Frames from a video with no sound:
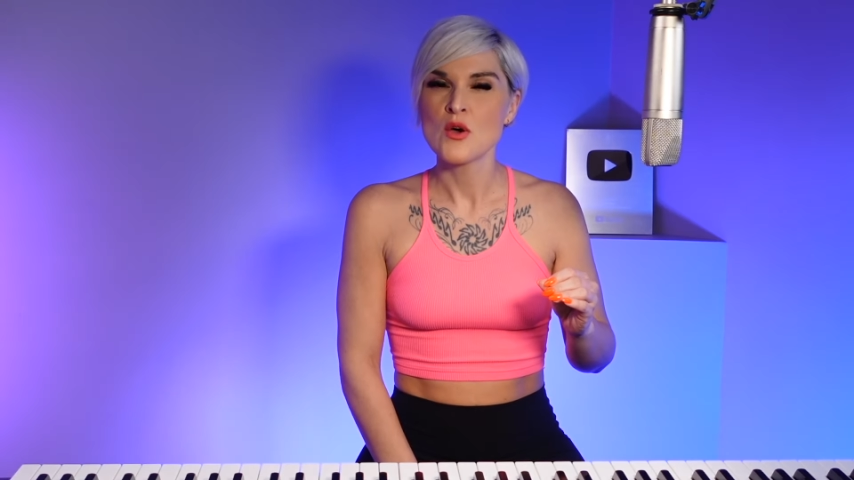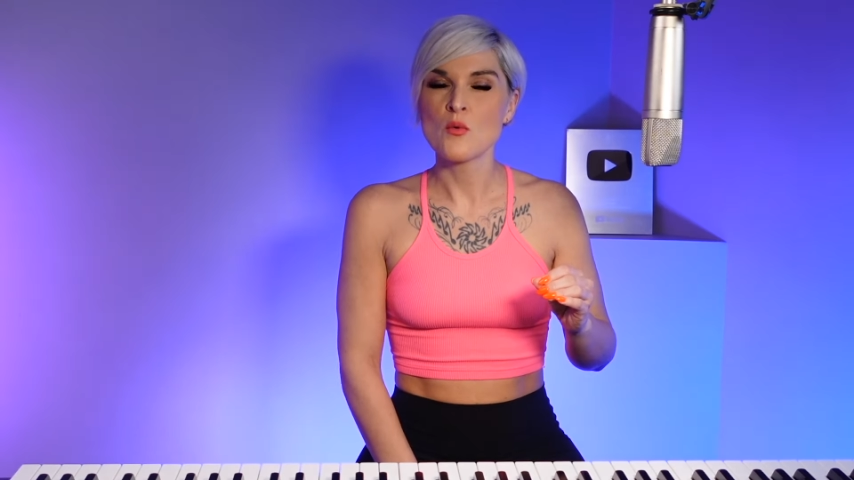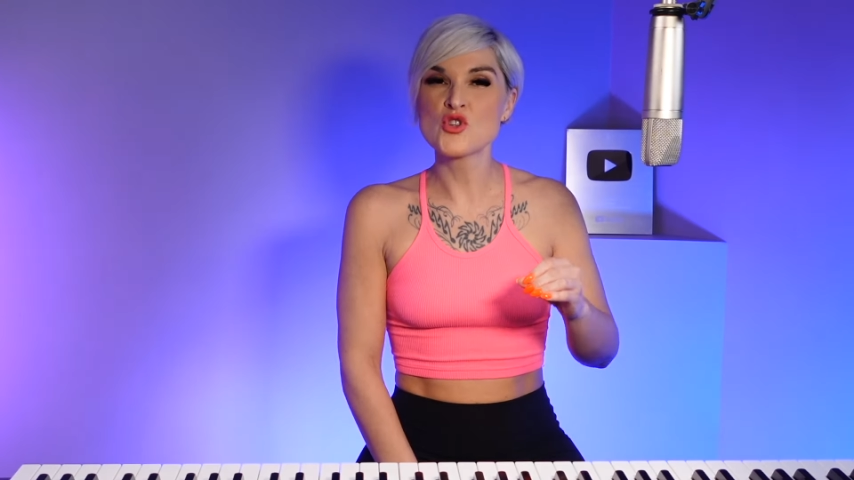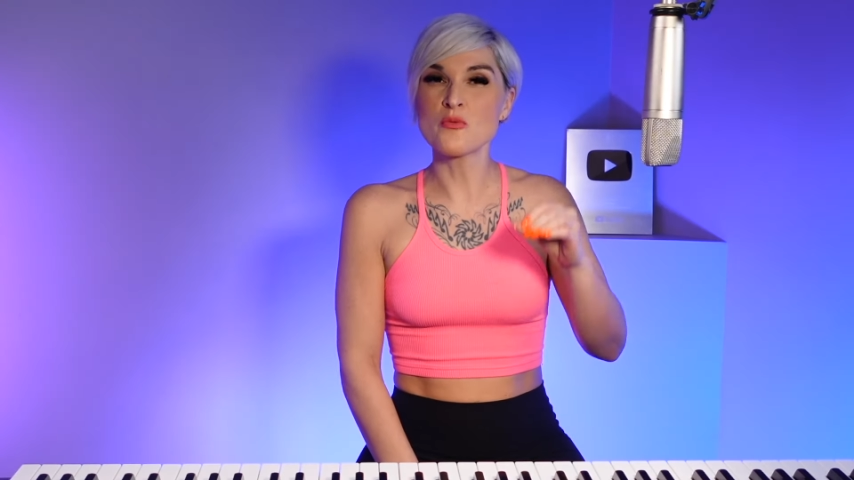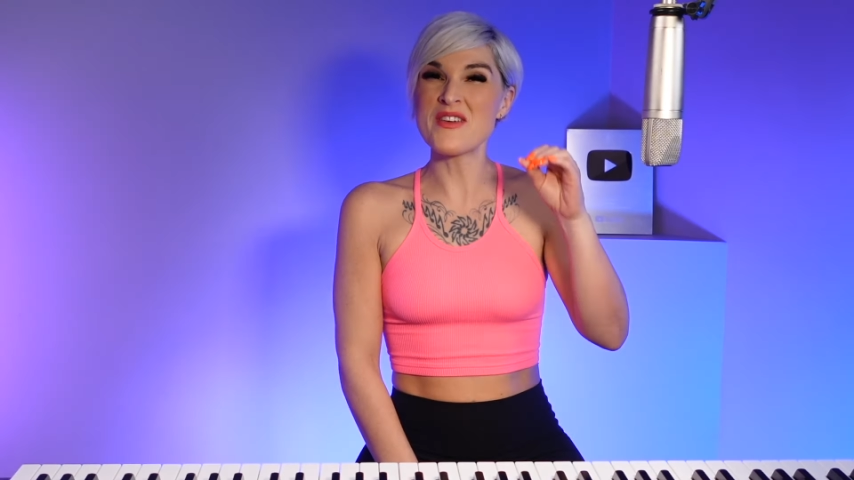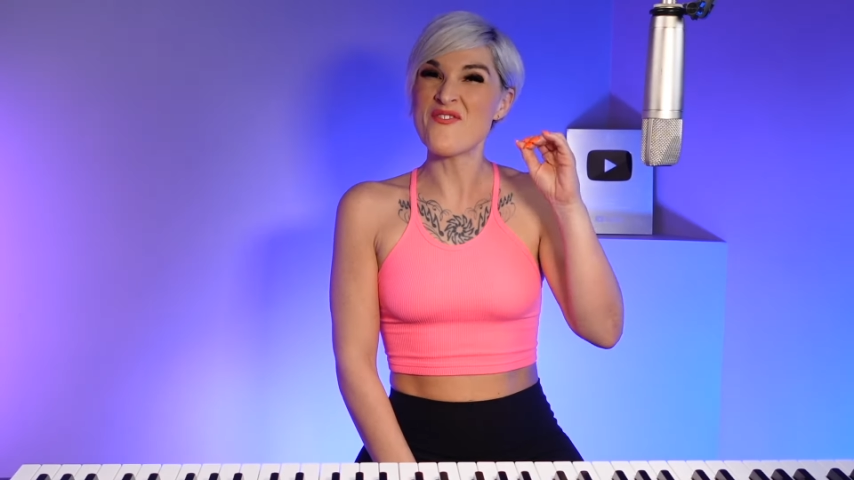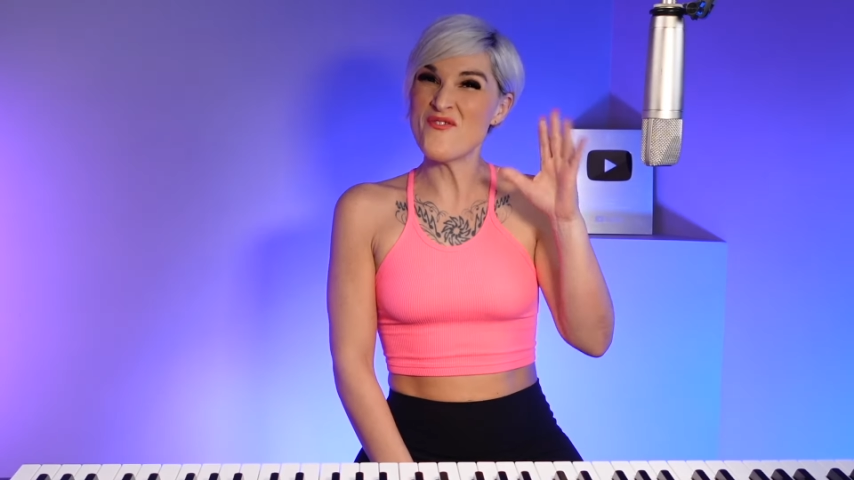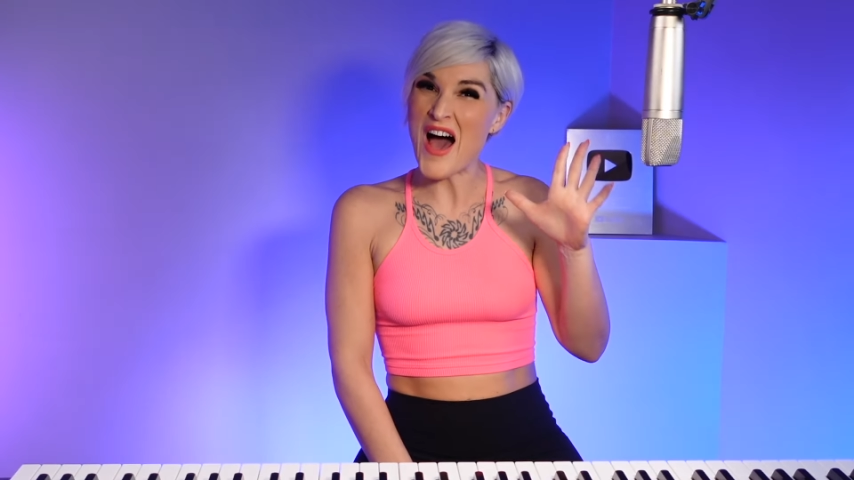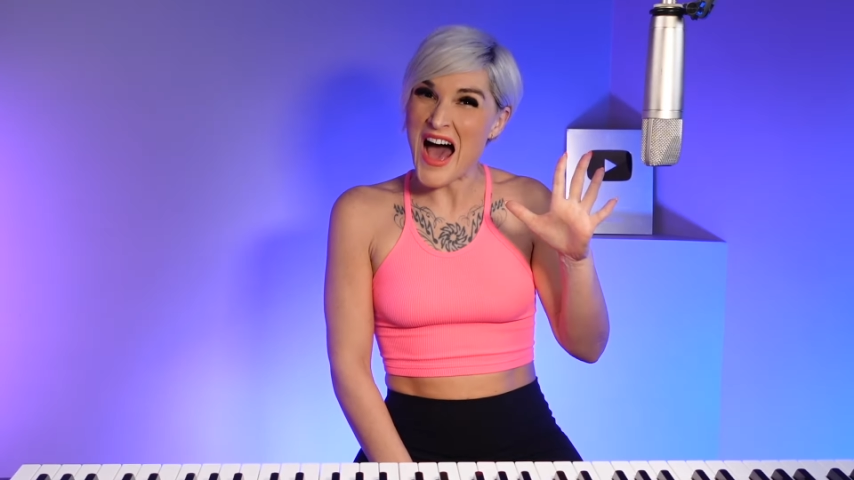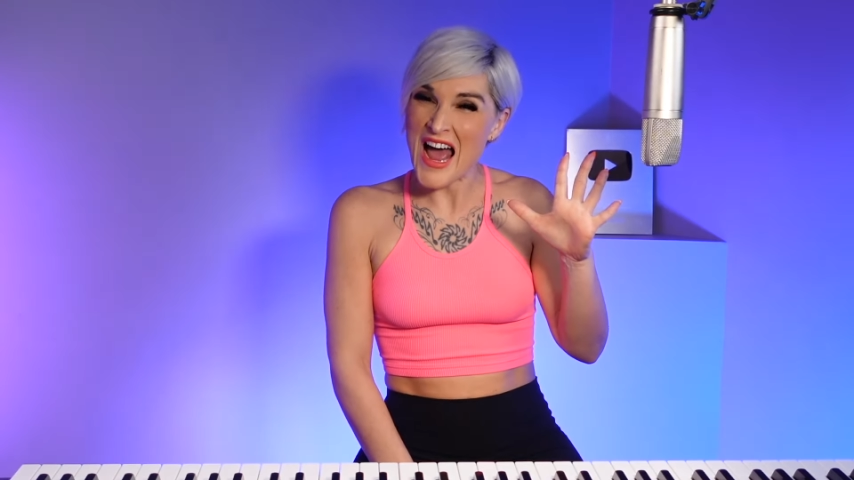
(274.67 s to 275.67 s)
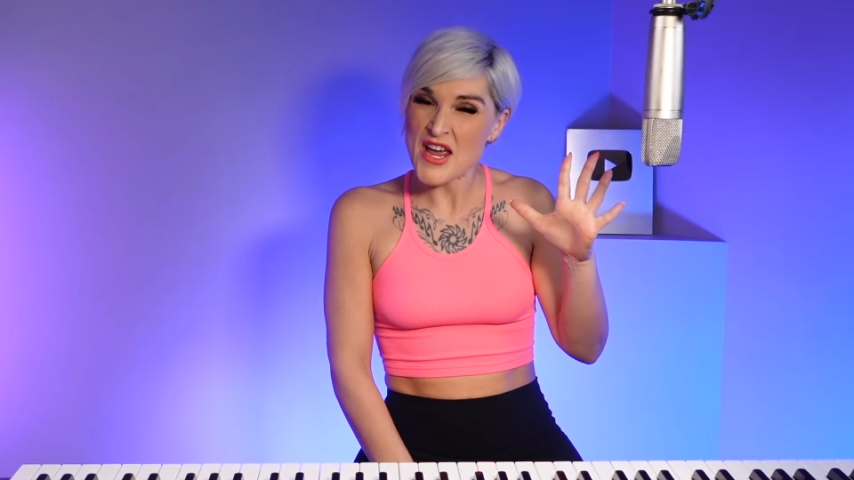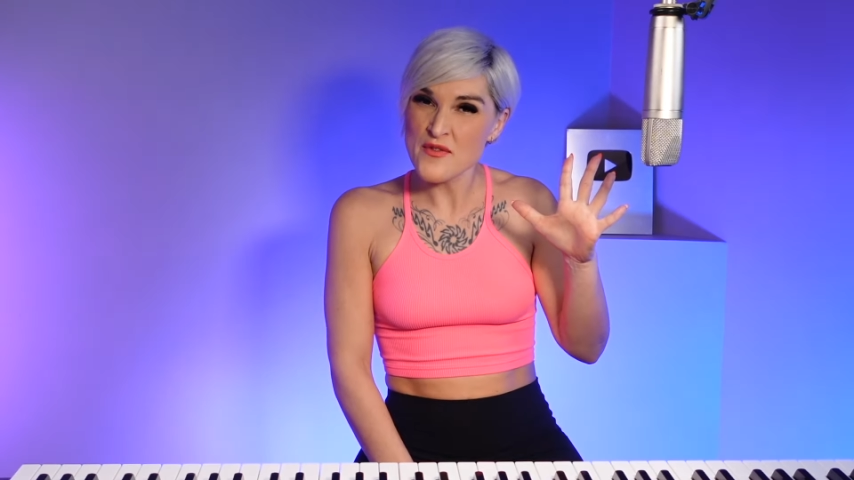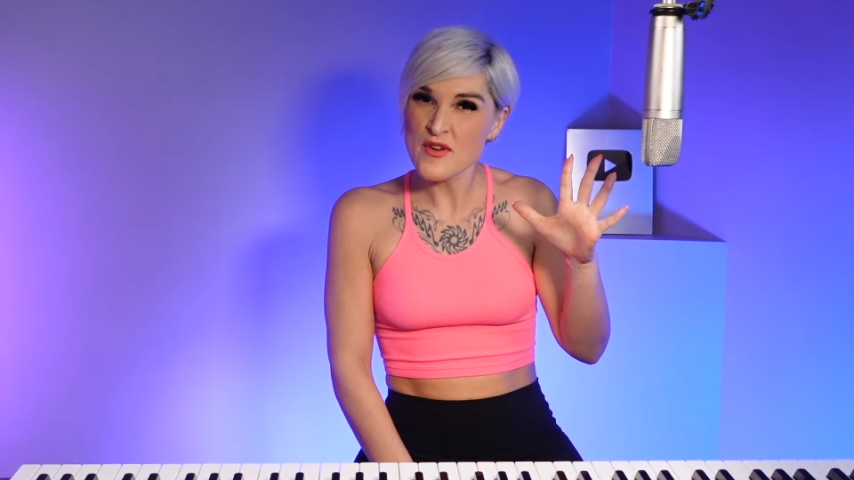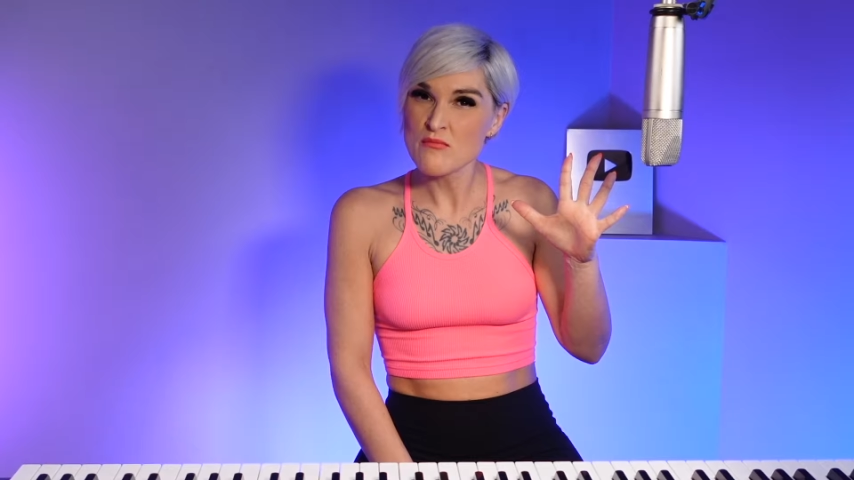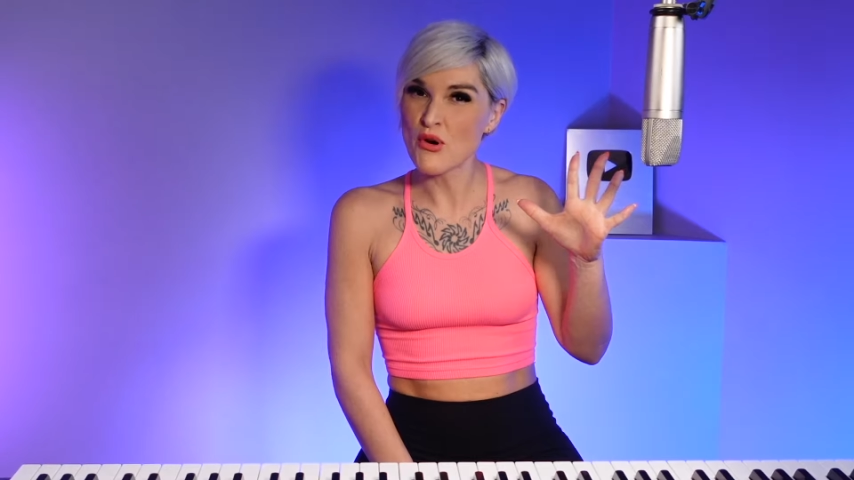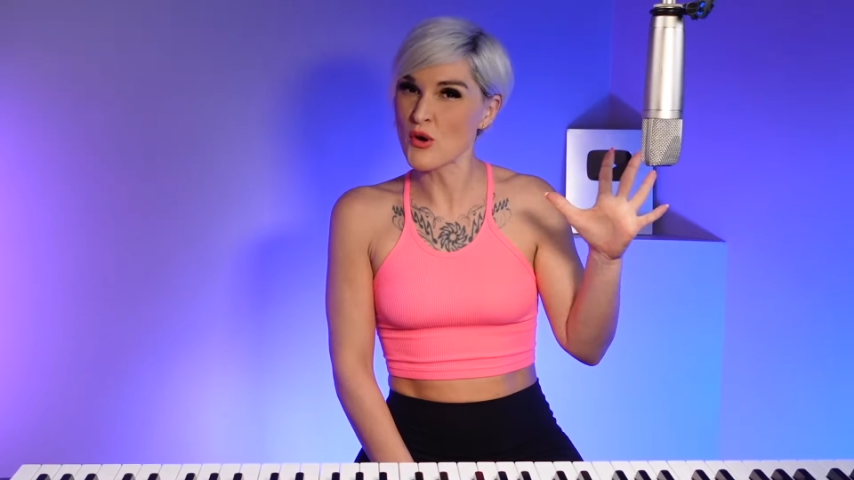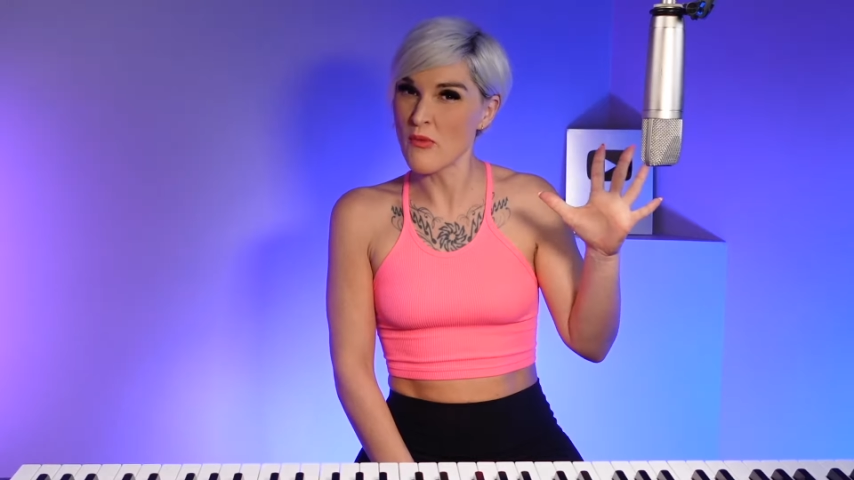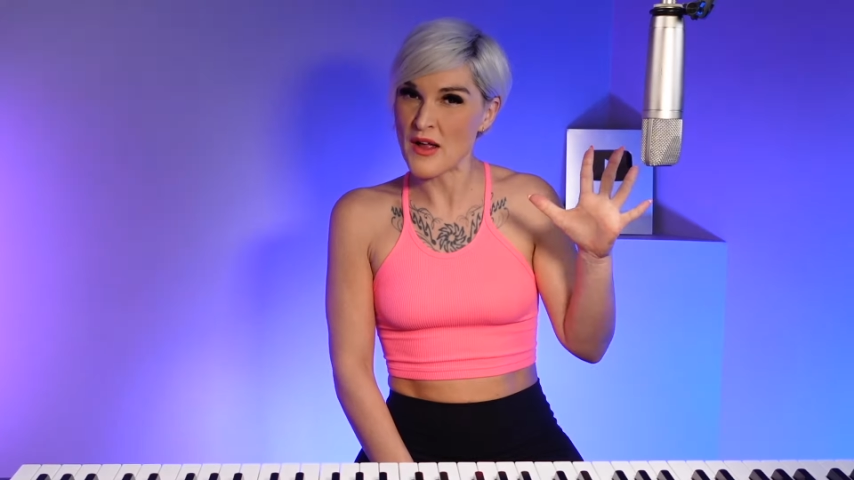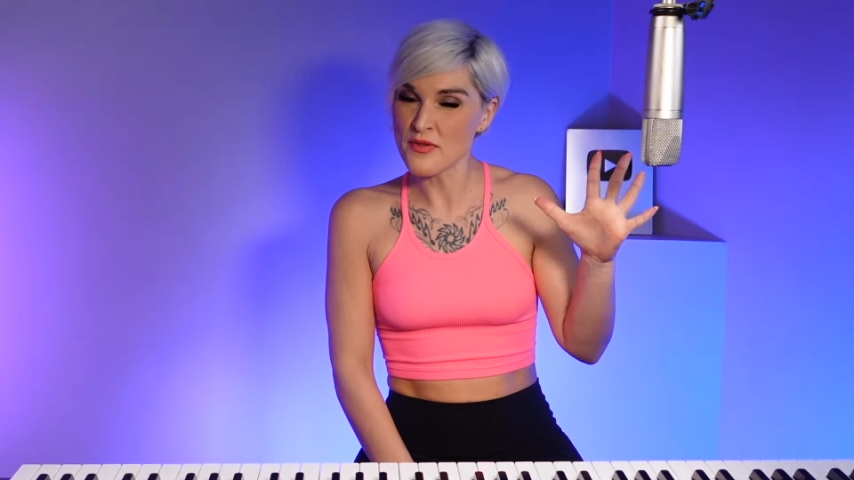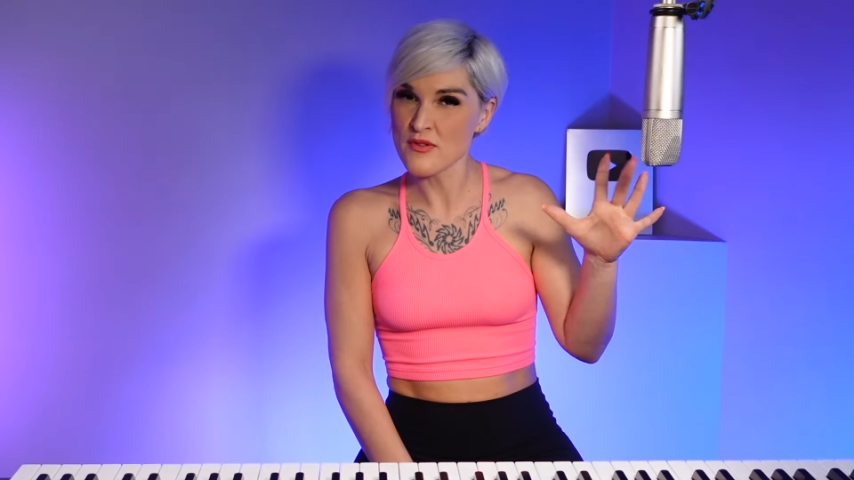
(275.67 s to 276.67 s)
which will be 5 per
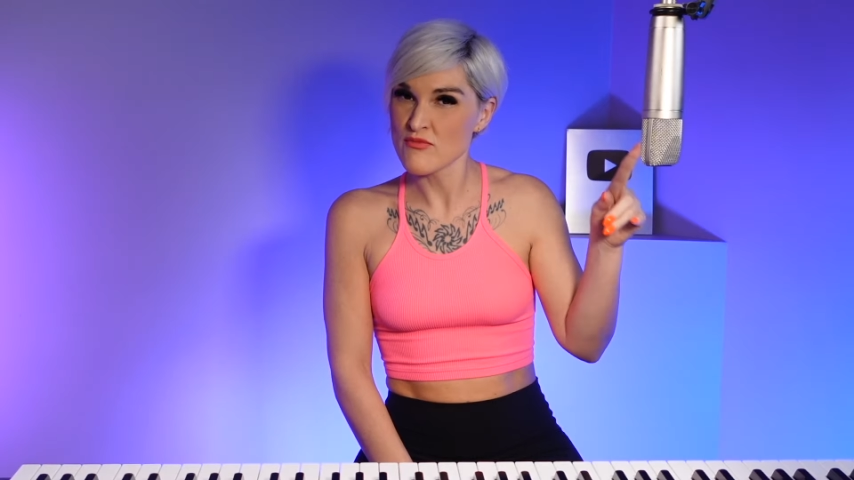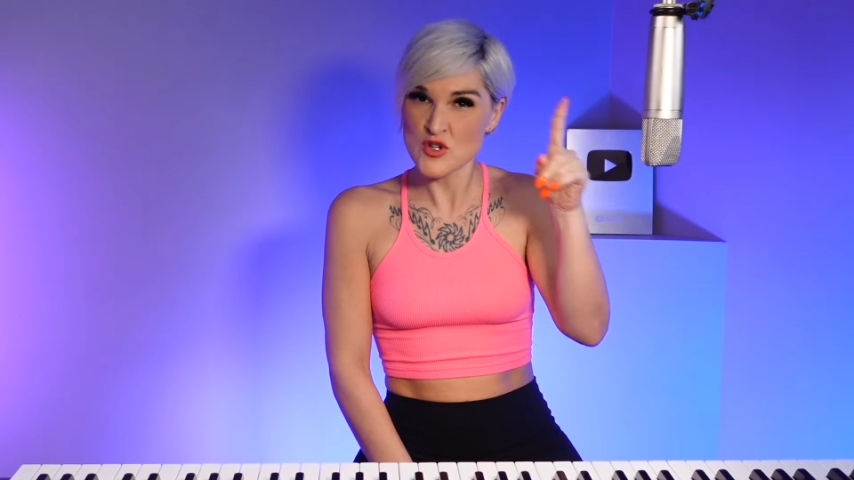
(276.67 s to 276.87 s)
month,